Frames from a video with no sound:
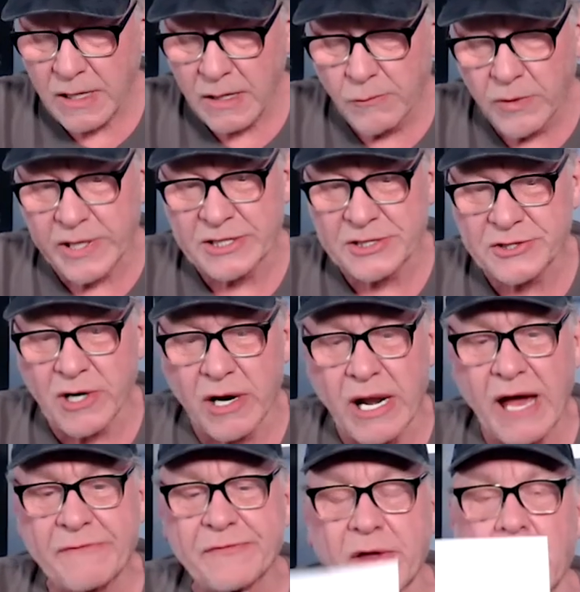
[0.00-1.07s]
we're going to start
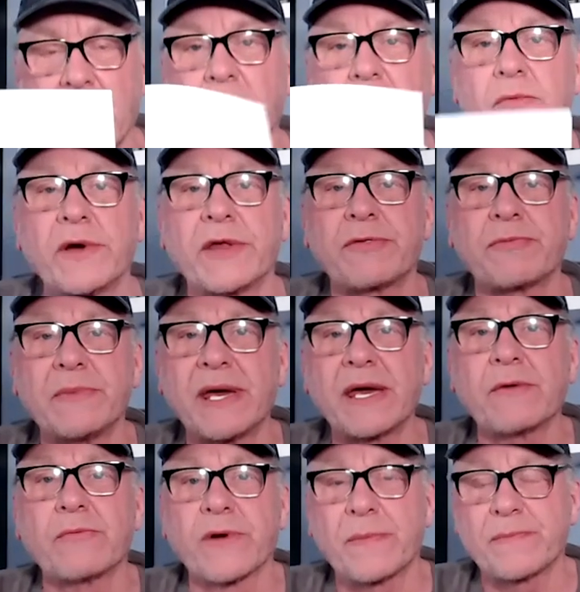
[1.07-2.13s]
off, though, with me
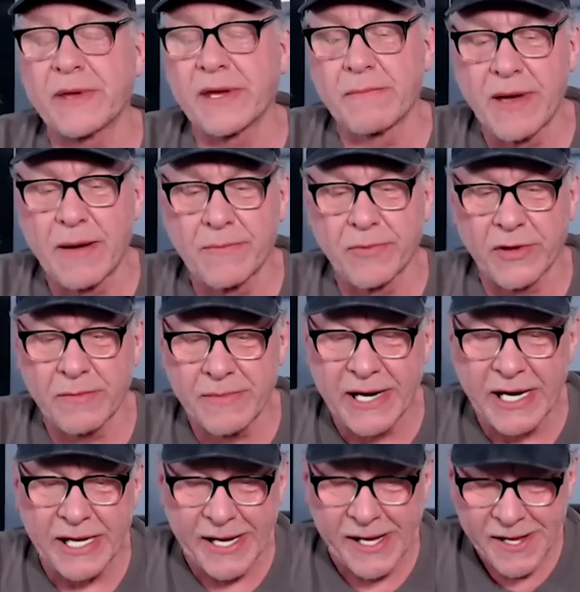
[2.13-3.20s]
ripping a member of the
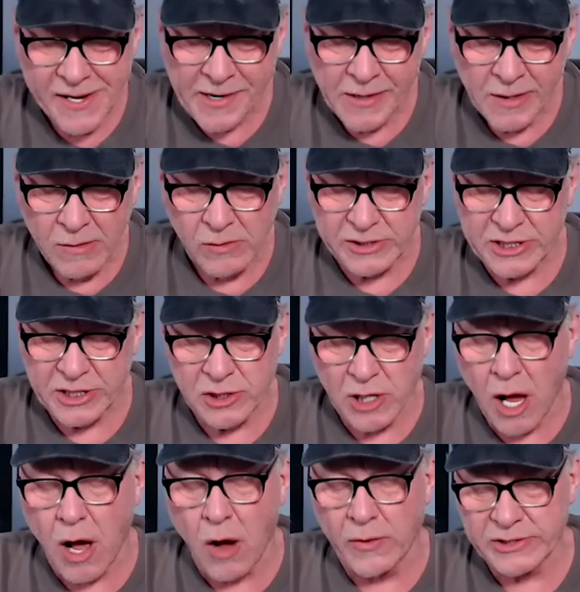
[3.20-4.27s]
media, which is
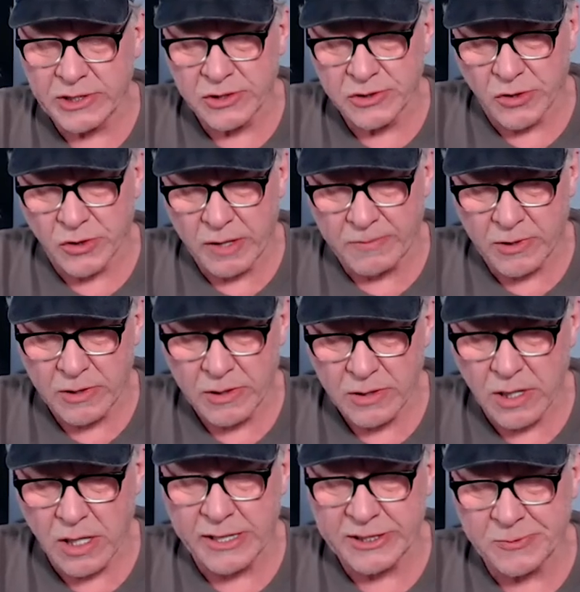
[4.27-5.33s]
always enjoyable,
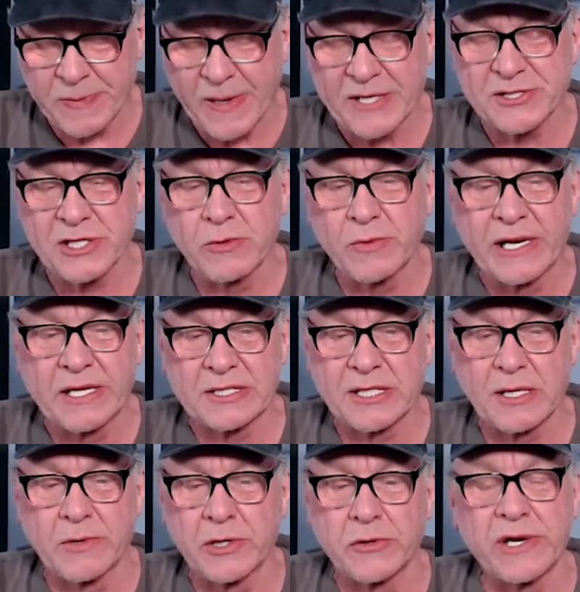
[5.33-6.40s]
uh, especially when it's
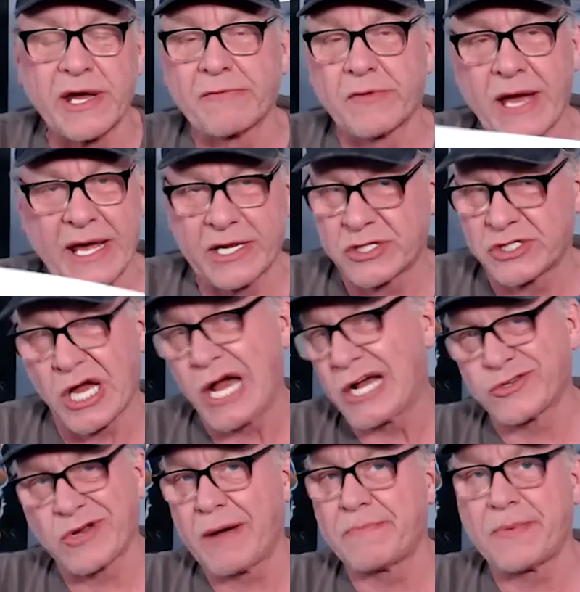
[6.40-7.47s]
someone who never had a
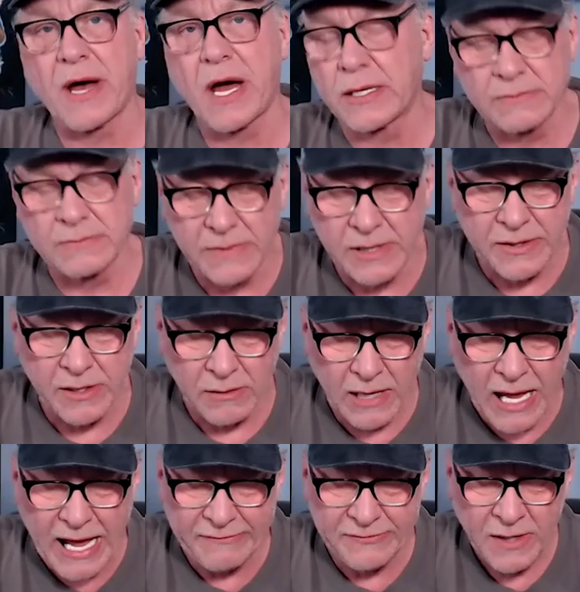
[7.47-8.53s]
jockstrap on in their
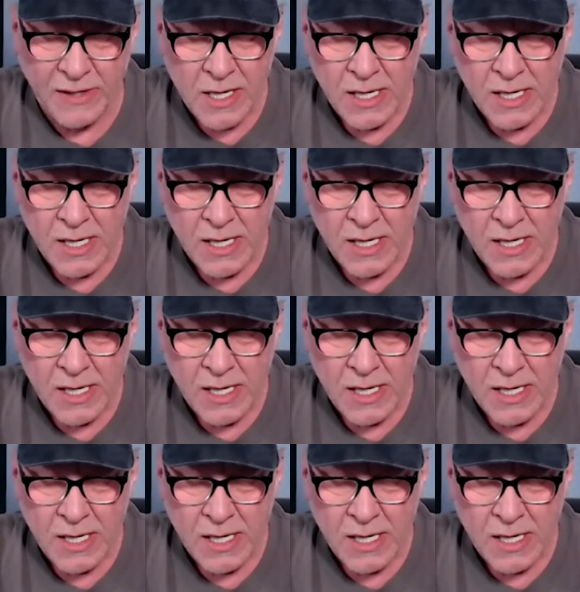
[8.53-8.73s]
lives.